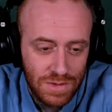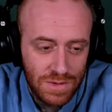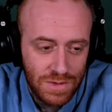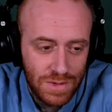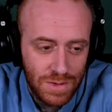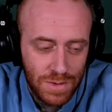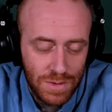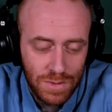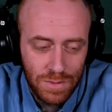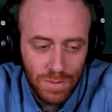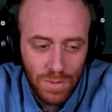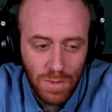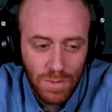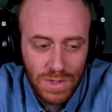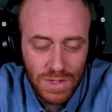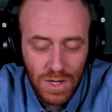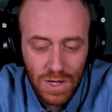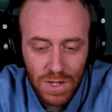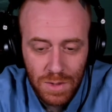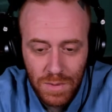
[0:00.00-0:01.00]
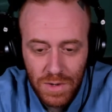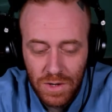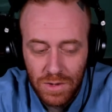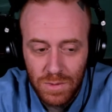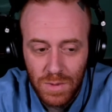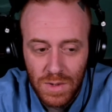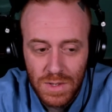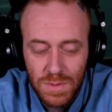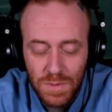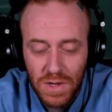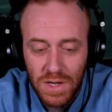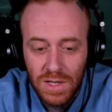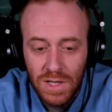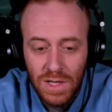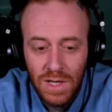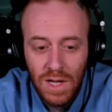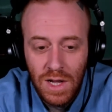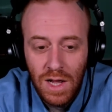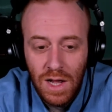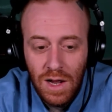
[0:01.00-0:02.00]
to what we talk about otherwise. But
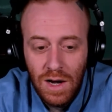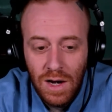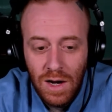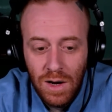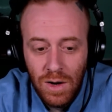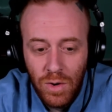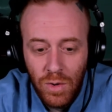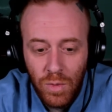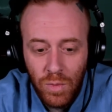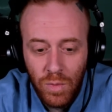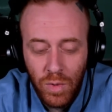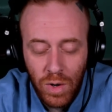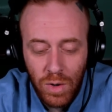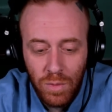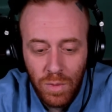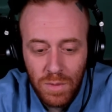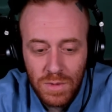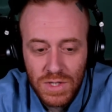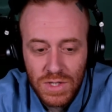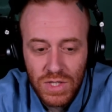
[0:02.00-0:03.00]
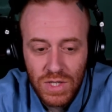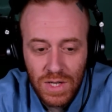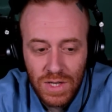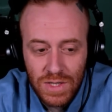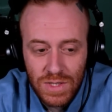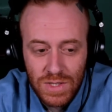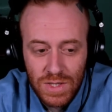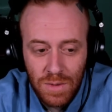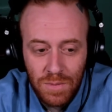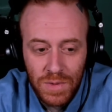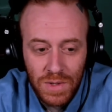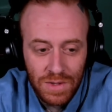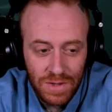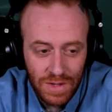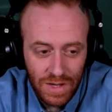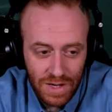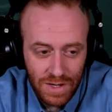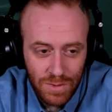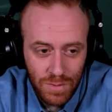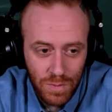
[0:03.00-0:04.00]
where we see something
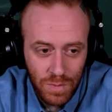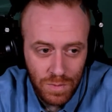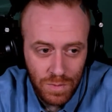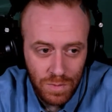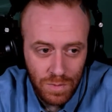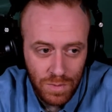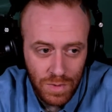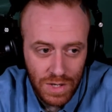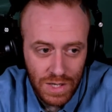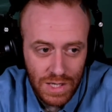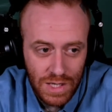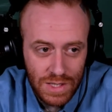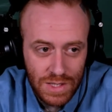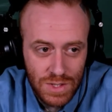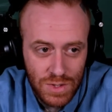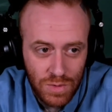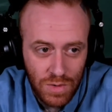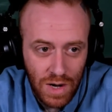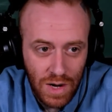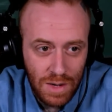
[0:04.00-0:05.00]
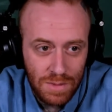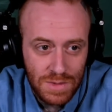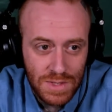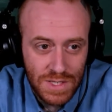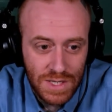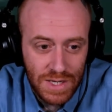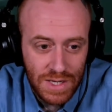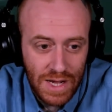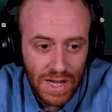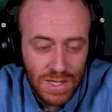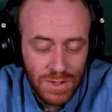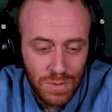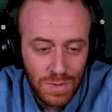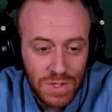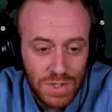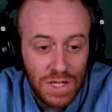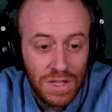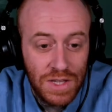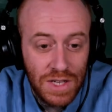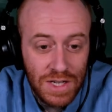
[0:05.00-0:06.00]
like what he described sin as,
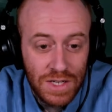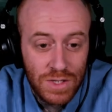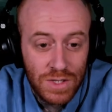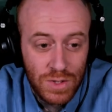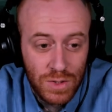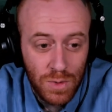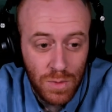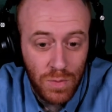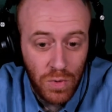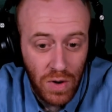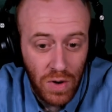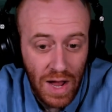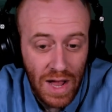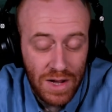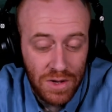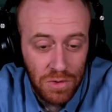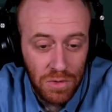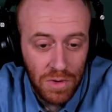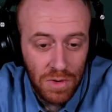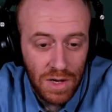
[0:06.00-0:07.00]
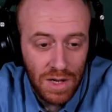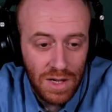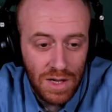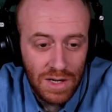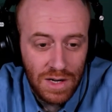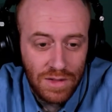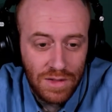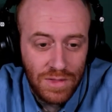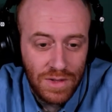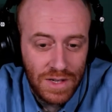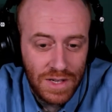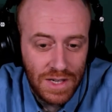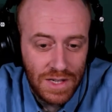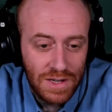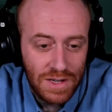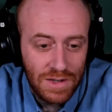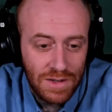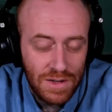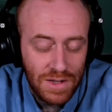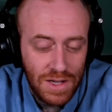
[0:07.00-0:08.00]
which I think is super accurate, and I think
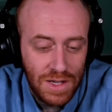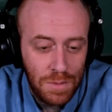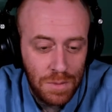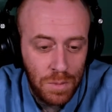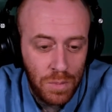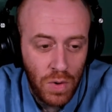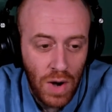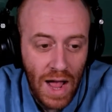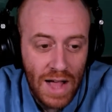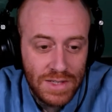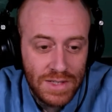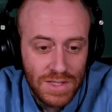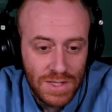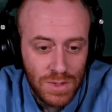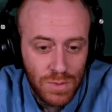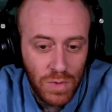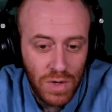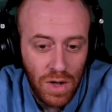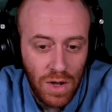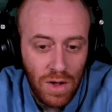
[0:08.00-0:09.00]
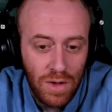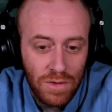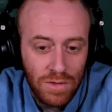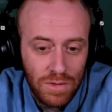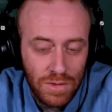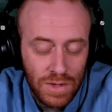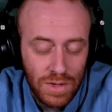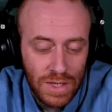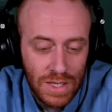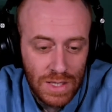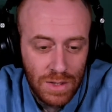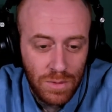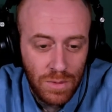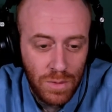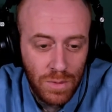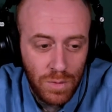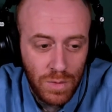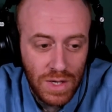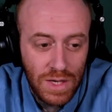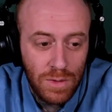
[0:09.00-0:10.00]
in practice we all like
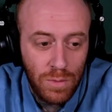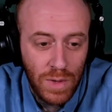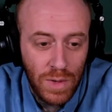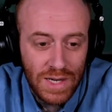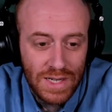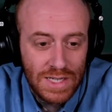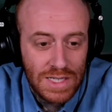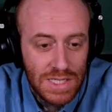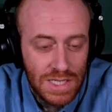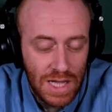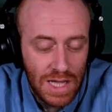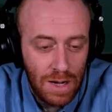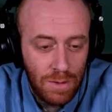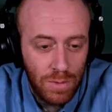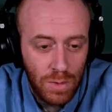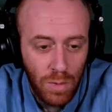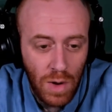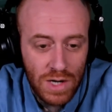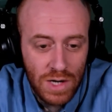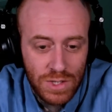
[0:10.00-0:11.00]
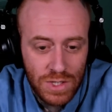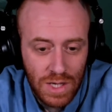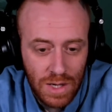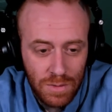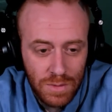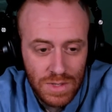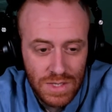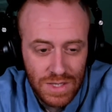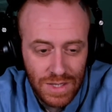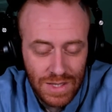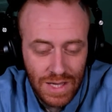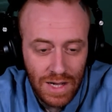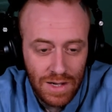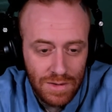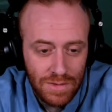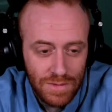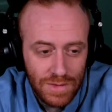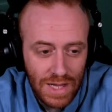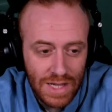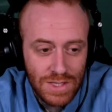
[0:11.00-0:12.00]
we witness that, we watch that, we see that.
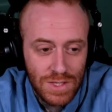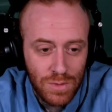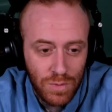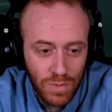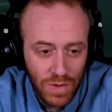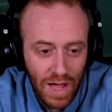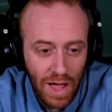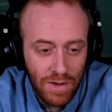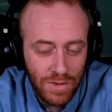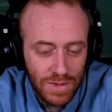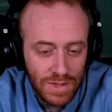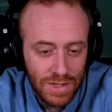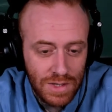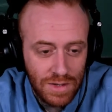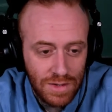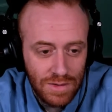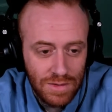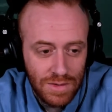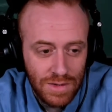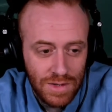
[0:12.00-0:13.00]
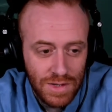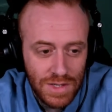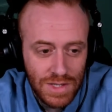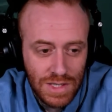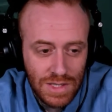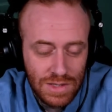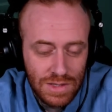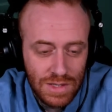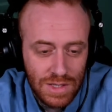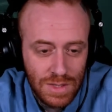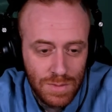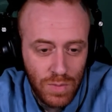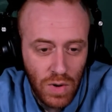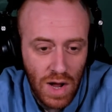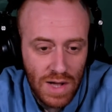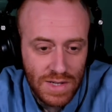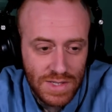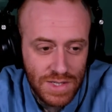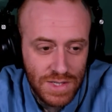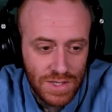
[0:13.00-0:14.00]
That's reality. These
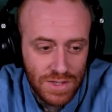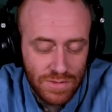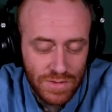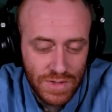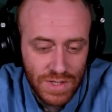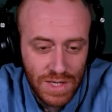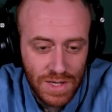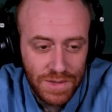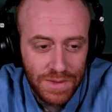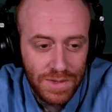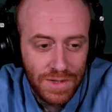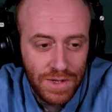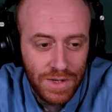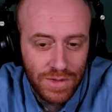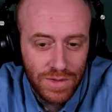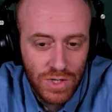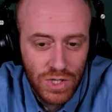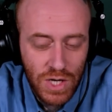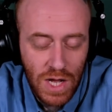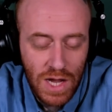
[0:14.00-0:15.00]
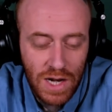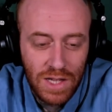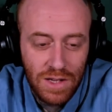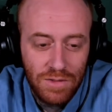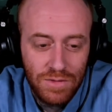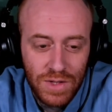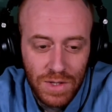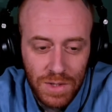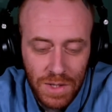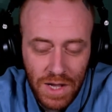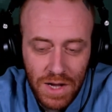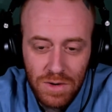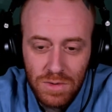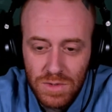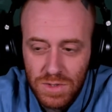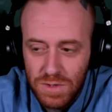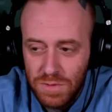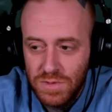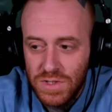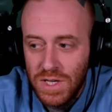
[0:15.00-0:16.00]
processes of sin, the shedding of the
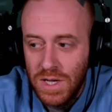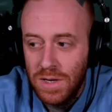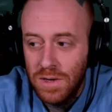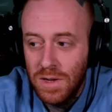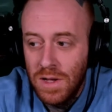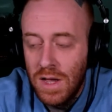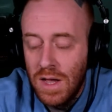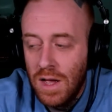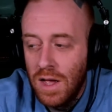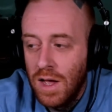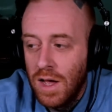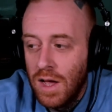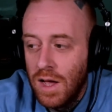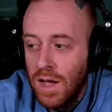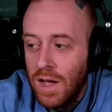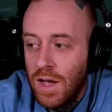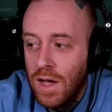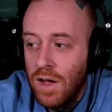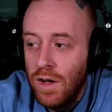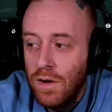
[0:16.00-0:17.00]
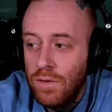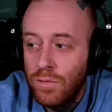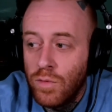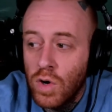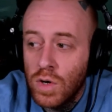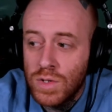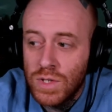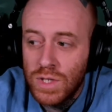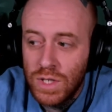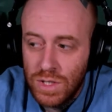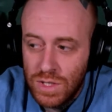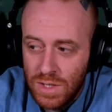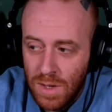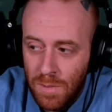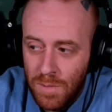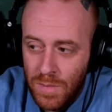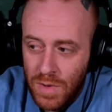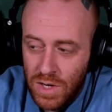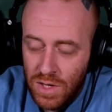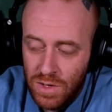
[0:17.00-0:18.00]
layers of sin, versus
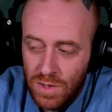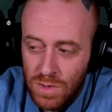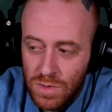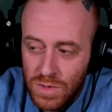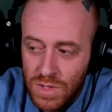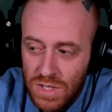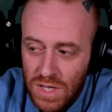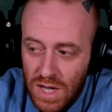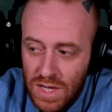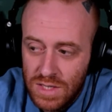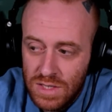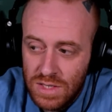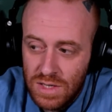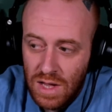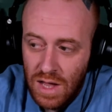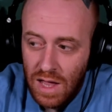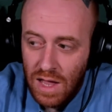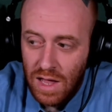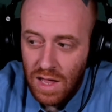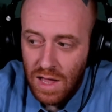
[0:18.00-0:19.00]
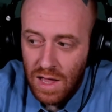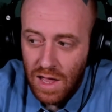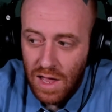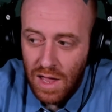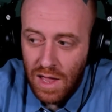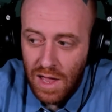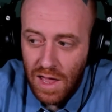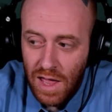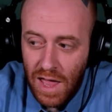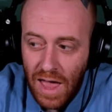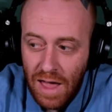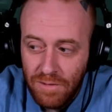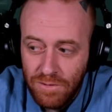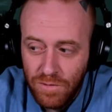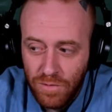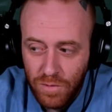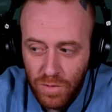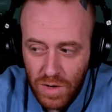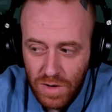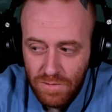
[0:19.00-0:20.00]
somebody who says
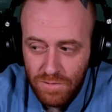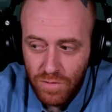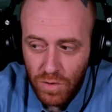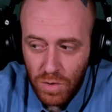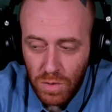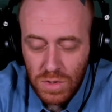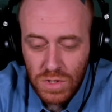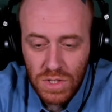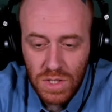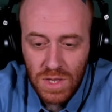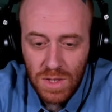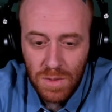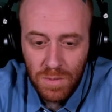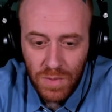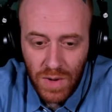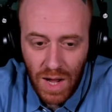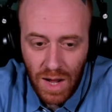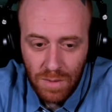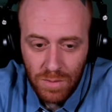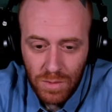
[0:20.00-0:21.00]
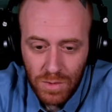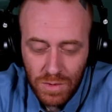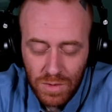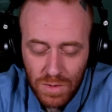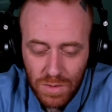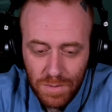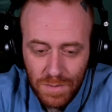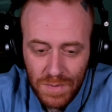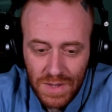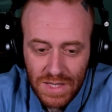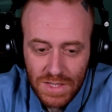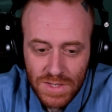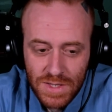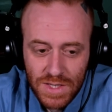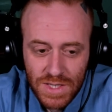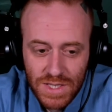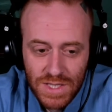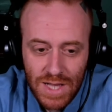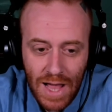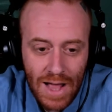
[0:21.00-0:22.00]
every verse in the Bible means
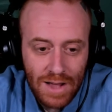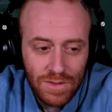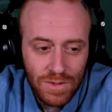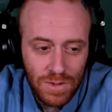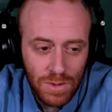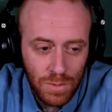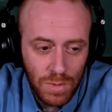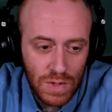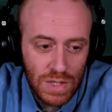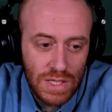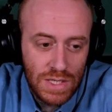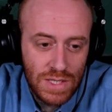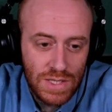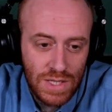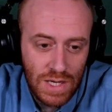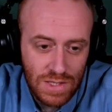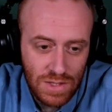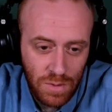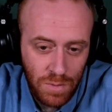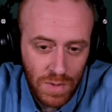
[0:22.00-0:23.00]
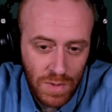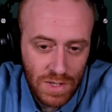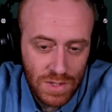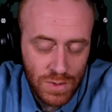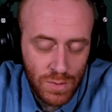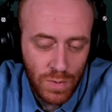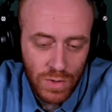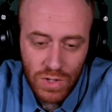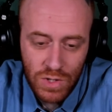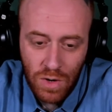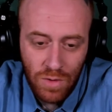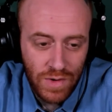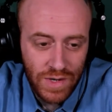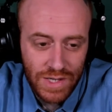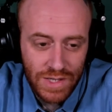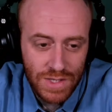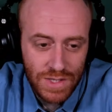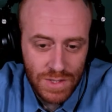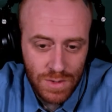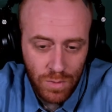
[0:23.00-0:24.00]
exactly what it says it means, which already
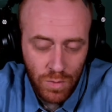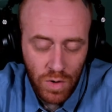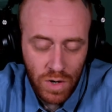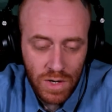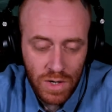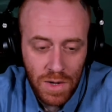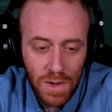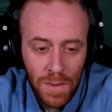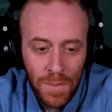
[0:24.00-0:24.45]
doesn't work.